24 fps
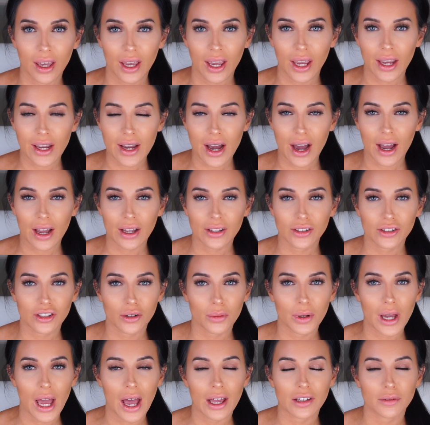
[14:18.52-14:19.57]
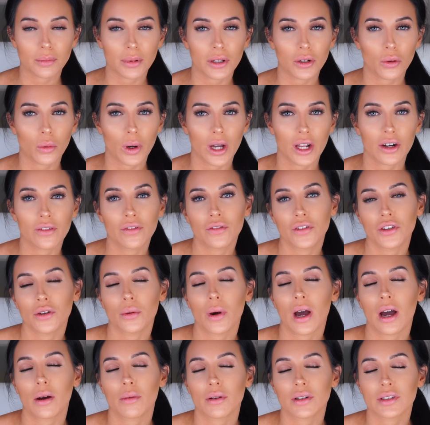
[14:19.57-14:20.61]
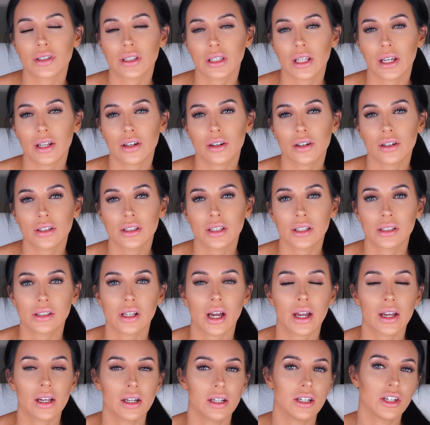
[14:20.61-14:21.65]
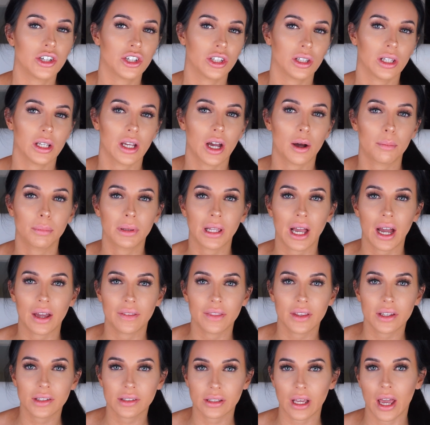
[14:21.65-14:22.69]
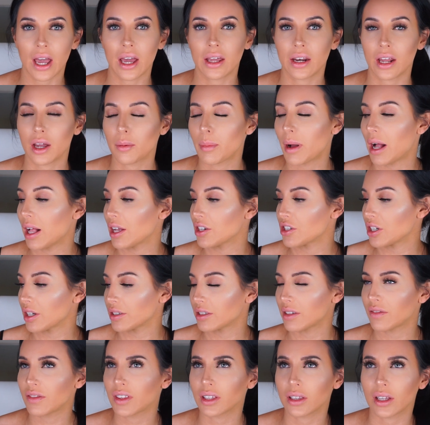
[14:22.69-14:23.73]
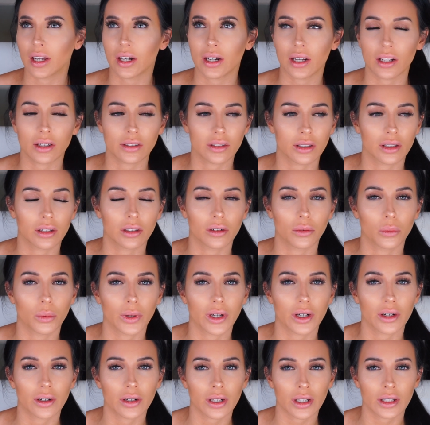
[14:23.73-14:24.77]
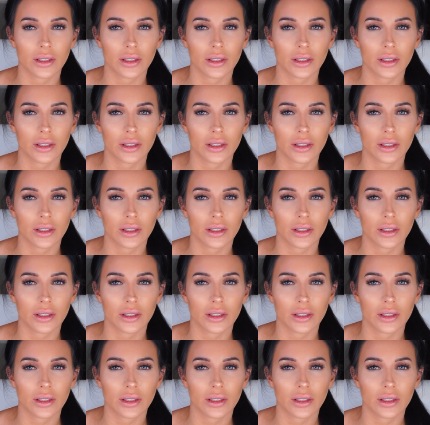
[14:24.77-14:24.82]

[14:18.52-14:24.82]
Hey guys, so it has been quite a few hours later since I initially applied this, and I apologize if the lighting is a little weird.